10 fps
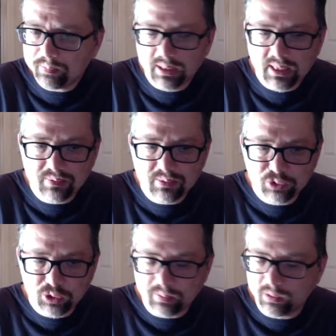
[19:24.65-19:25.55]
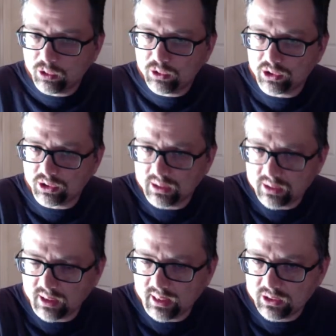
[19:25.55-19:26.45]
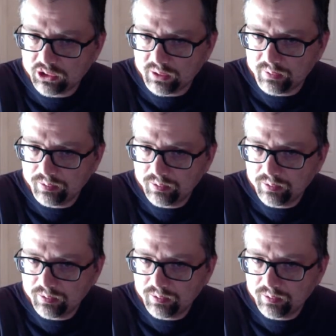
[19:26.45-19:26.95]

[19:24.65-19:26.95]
Even if Trump loses this election,